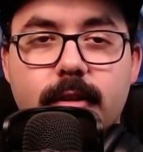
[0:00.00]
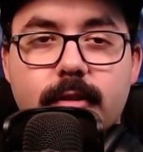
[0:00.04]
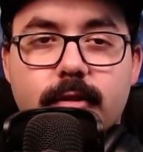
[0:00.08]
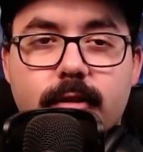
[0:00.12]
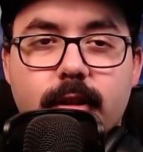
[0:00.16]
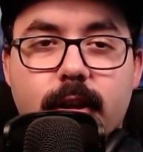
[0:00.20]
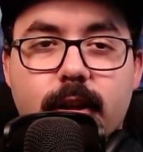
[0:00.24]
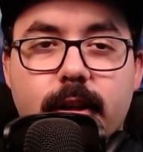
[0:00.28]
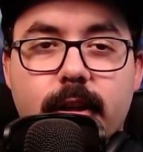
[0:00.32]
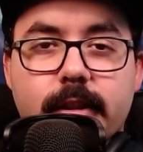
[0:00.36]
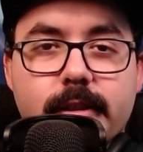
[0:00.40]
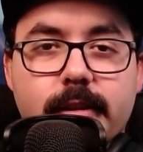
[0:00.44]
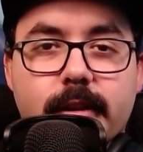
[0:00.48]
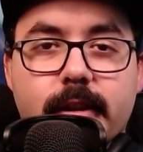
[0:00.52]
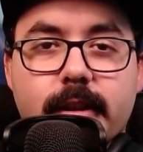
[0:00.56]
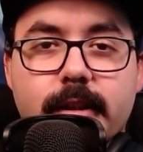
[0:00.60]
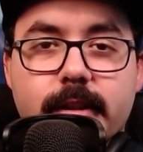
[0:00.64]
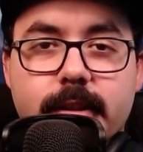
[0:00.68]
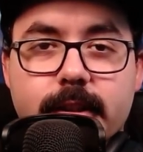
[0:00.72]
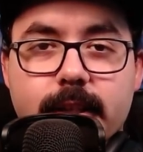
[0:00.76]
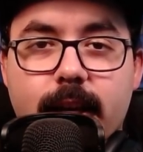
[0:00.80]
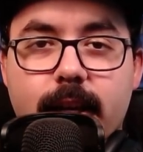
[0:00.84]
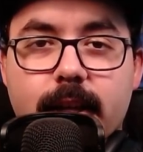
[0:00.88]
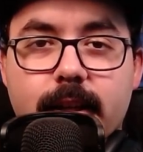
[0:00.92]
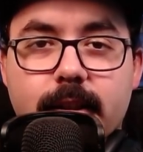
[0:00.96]
trying to
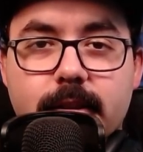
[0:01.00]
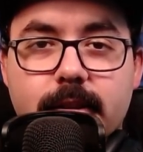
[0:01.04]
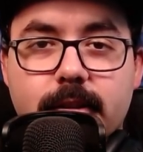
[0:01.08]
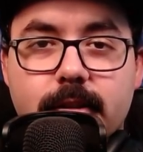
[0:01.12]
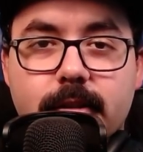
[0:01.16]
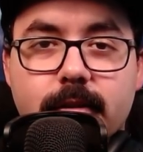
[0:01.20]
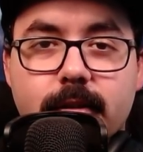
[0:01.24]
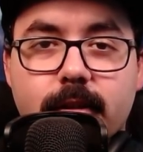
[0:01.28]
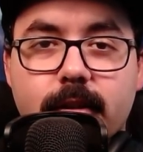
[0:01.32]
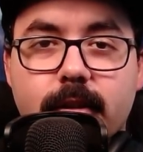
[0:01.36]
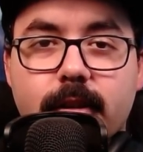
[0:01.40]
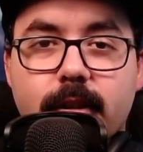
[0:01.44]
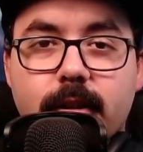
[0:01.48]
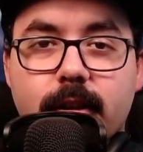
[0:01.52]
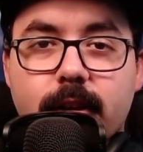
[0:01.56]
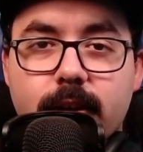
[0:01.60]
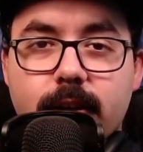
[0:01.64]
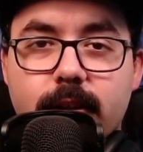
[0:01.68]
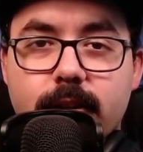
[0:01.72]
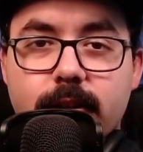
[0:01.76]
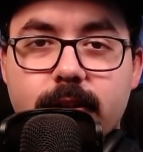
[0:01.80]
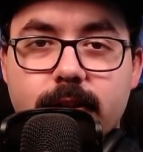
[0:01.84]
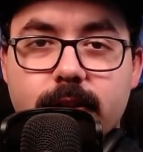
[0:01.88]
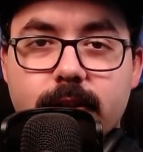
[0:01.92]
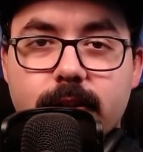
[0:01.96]
attack to the
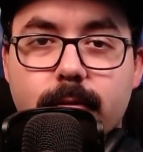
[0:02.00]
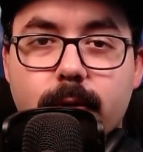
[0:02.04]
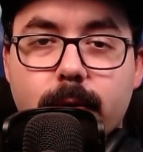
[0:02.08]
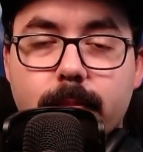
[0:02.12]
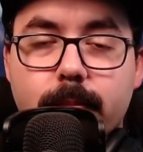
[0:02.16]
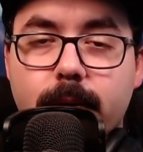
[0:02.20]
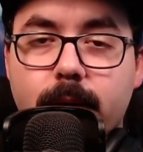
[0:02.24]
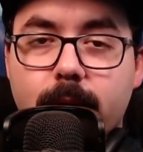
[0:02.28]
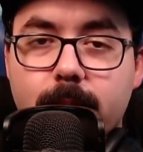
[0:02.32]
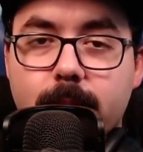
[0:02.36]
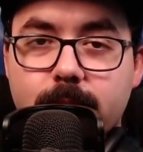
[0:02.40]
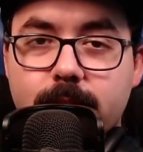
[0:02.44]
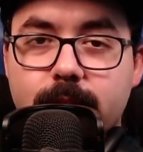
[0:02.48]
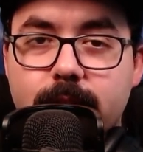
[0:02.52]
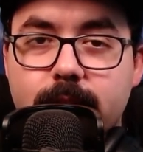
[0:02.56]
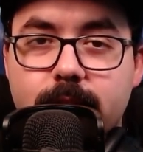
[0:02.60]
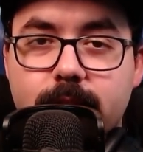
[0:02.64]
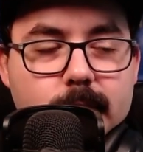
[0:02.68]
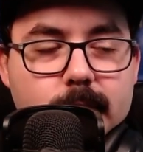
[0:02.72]
other Republic.